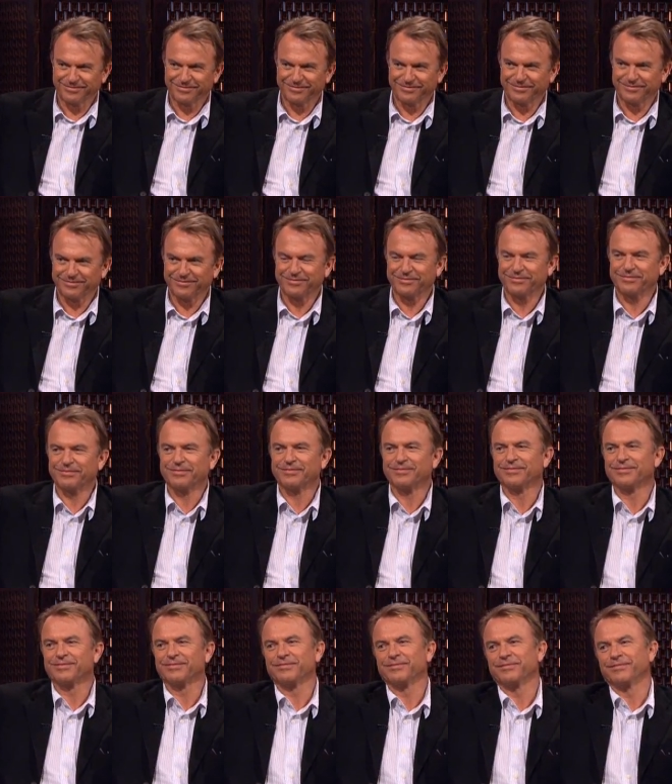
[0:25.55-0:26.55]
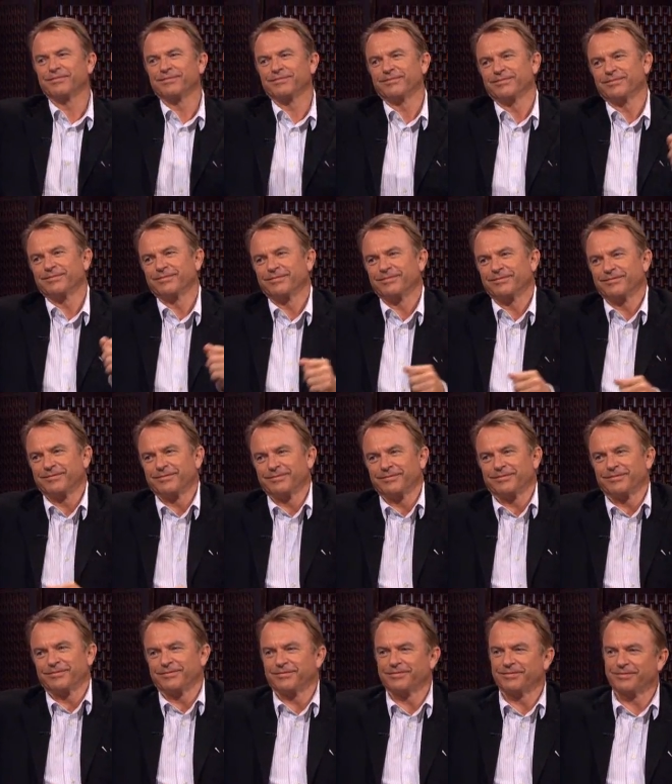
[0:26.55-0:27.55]
Power Lord Chancellor
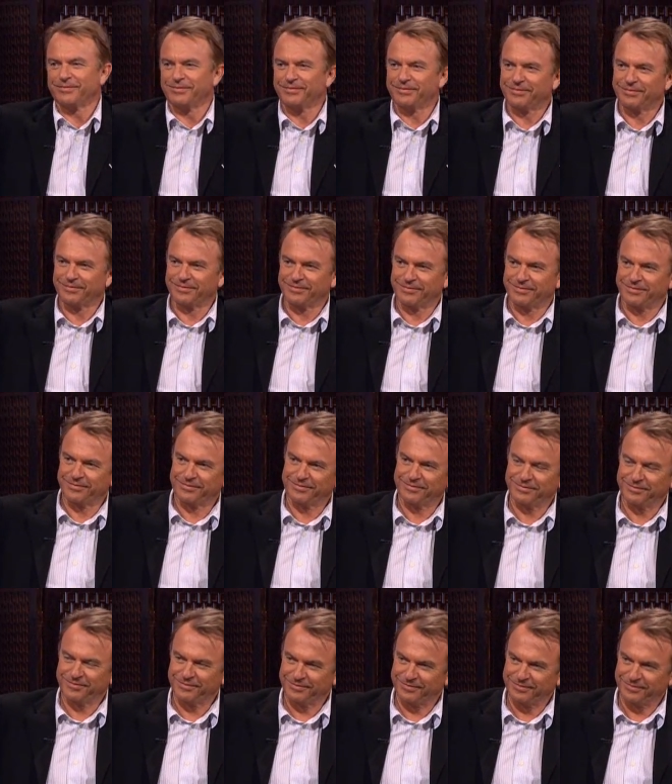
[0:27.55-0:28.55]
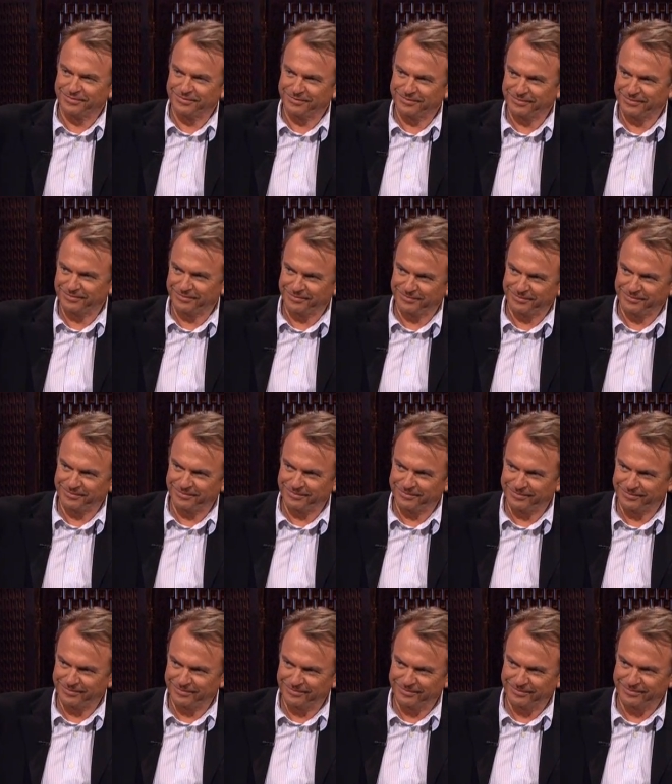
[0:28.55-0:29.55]
Cardinal Wolsey in the dramatic
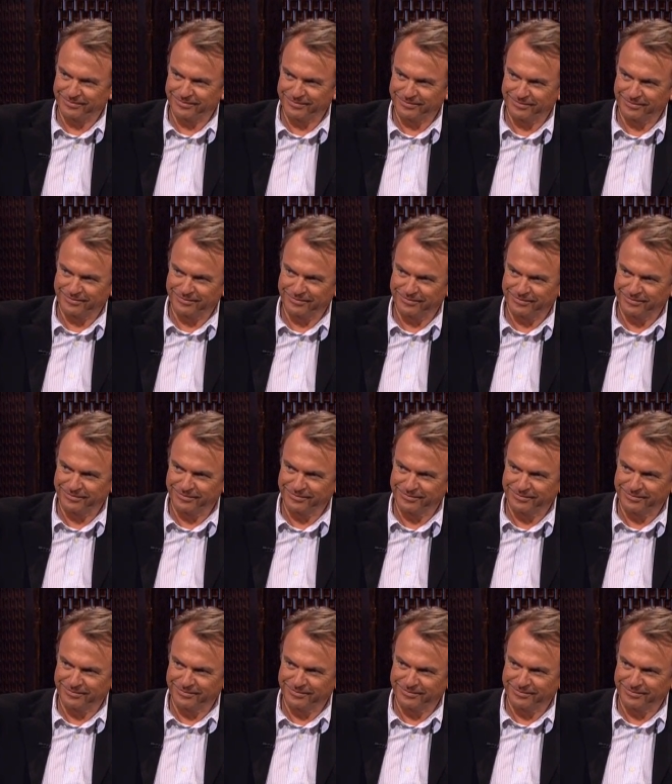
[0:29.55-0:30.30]
Showtime series The